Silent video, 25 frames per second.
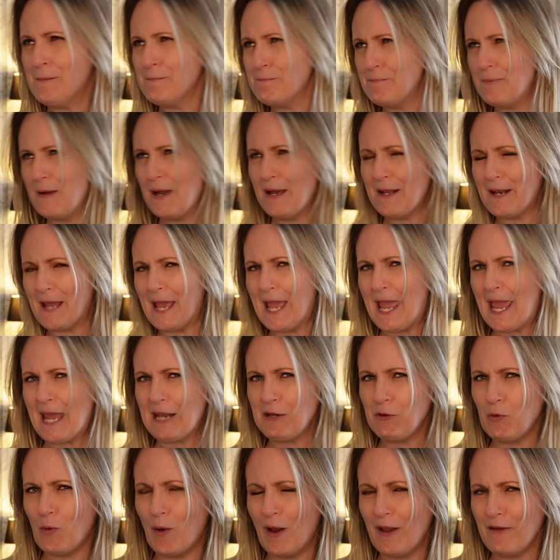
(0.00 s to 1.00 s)
but I
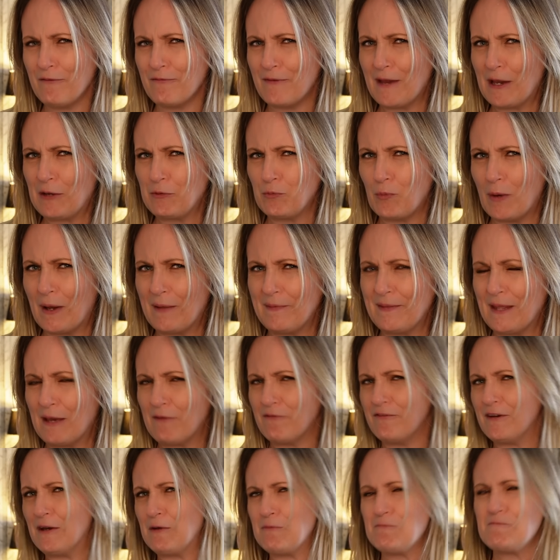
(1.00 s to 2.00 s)
hadn't quite found one that
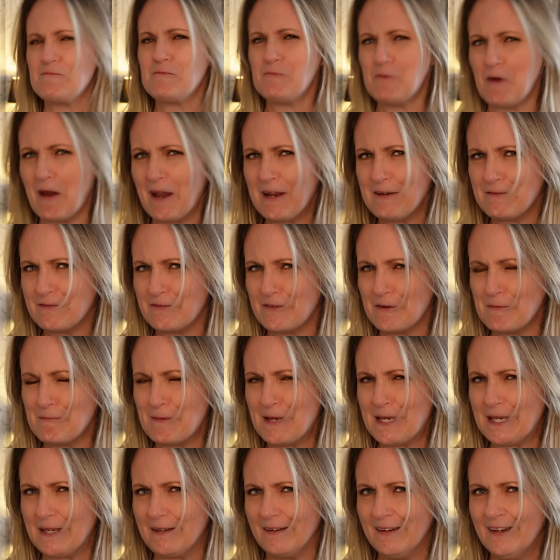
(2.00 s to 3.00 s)
felt right for
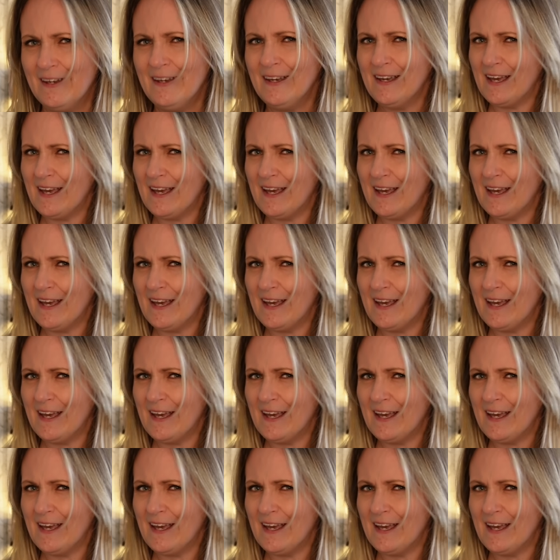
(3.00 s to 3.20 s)
me.